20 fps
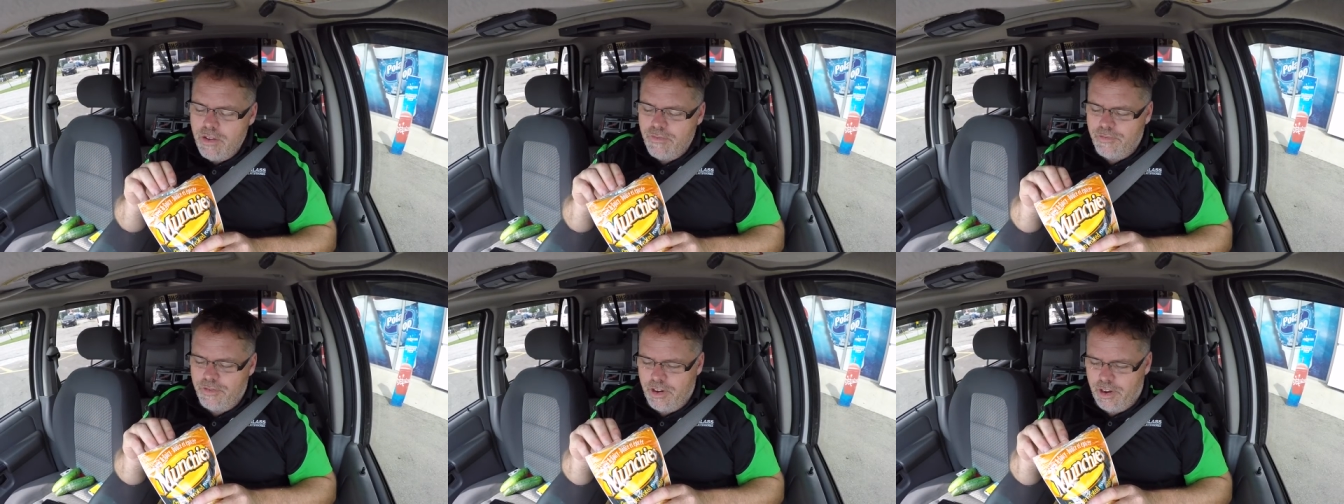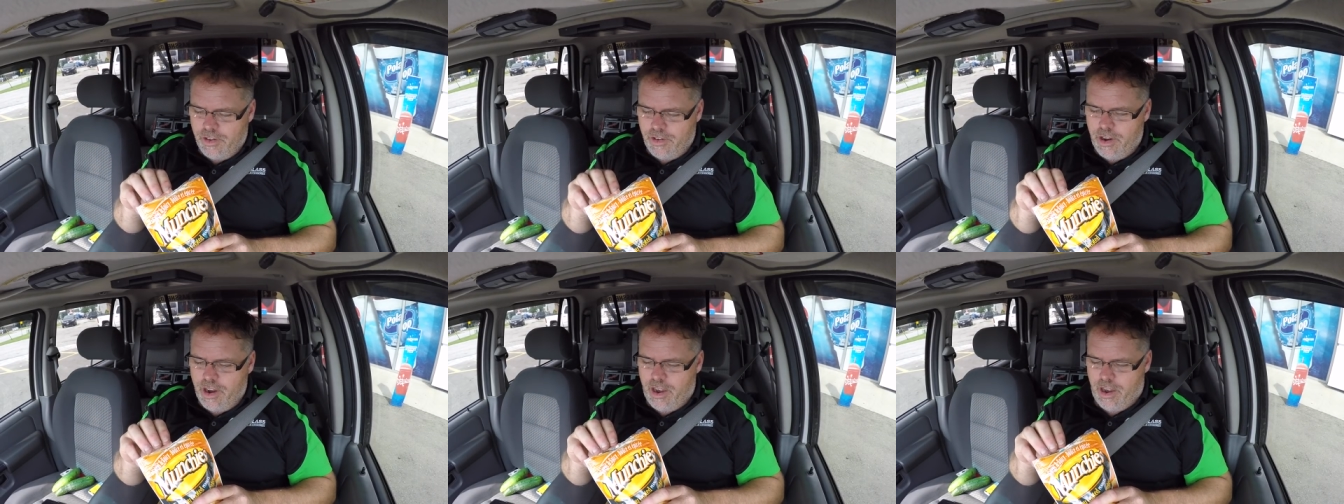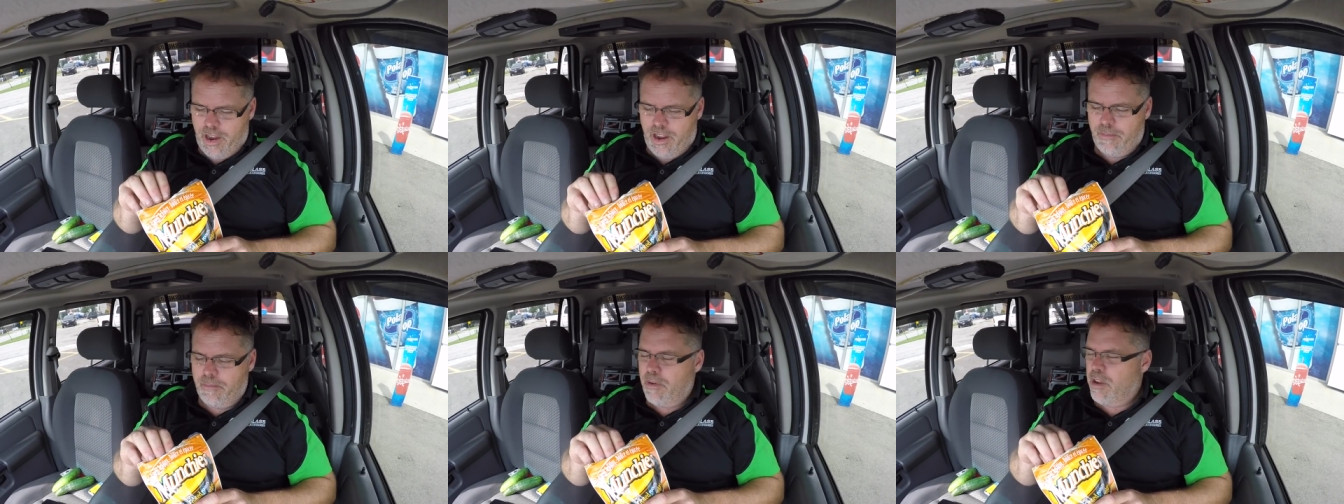Freaking
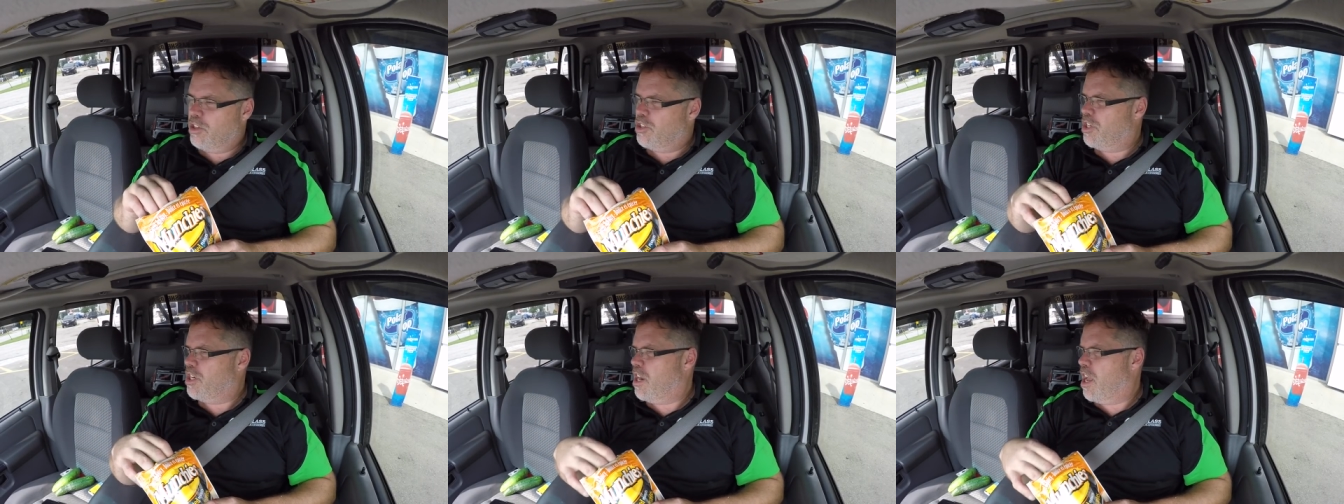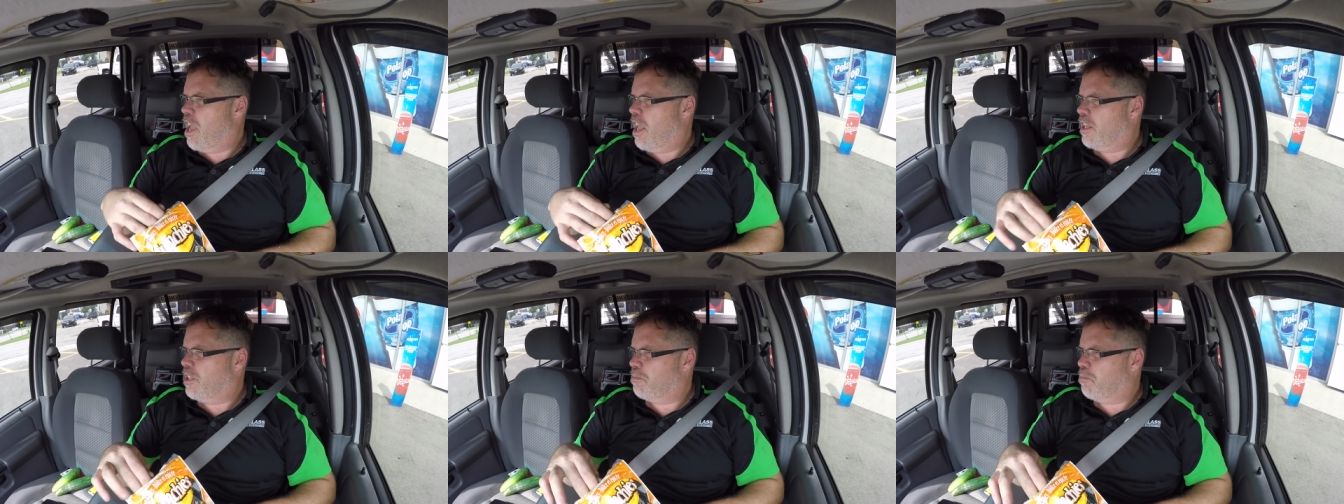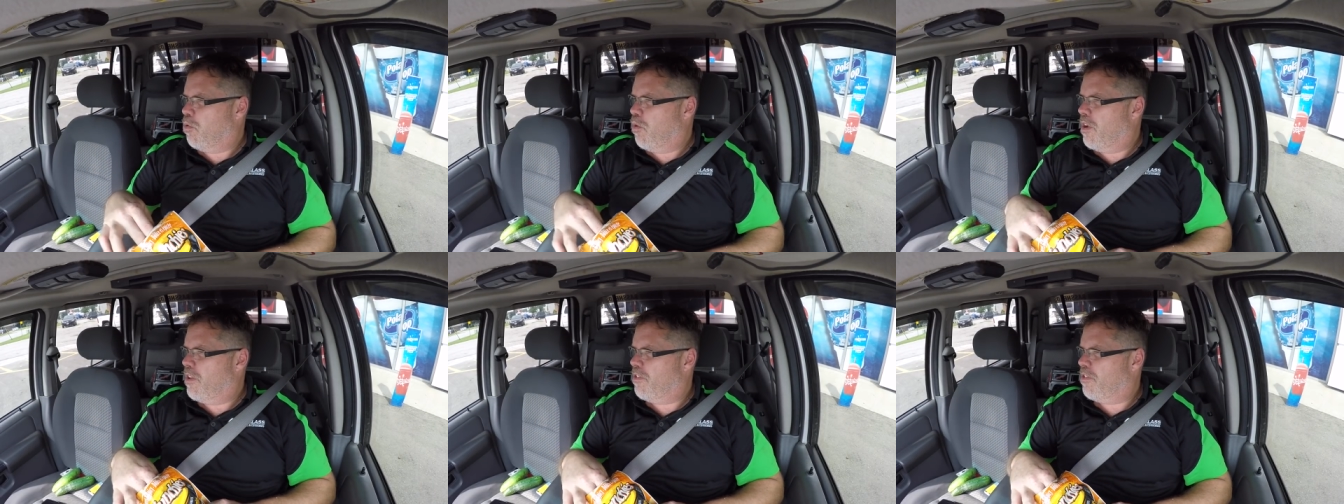ready, I'm munchy nuts,
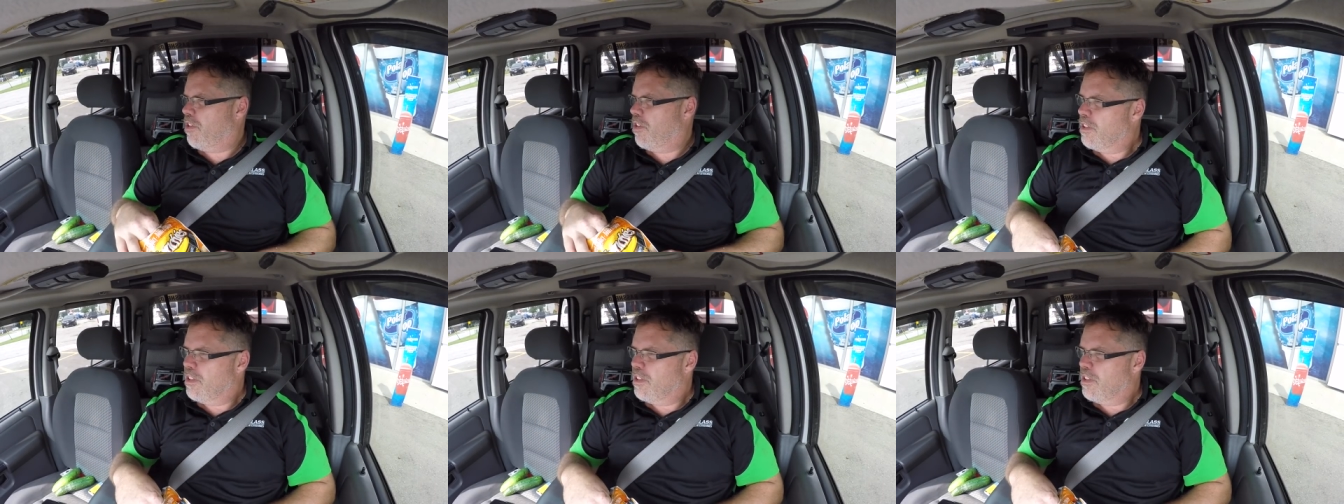boys.